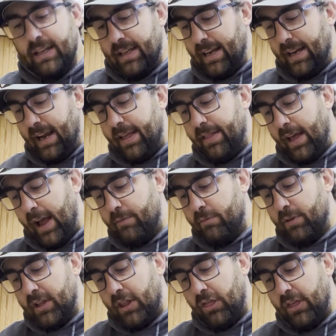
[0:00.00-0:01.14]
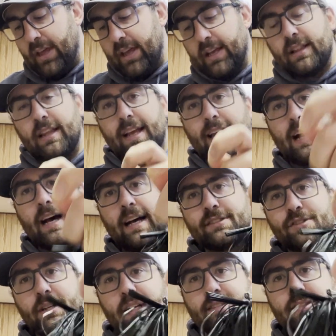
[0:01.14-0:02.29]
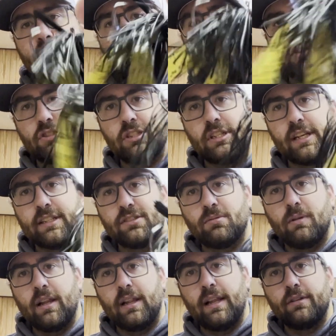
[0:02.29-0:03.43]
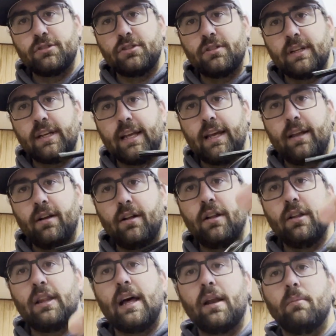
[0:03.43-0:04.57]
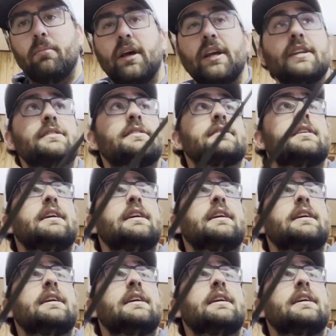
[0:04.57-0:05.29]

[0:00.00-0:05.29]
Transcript: And I really think the contrast of this jig is what allows you to get a lot of bites.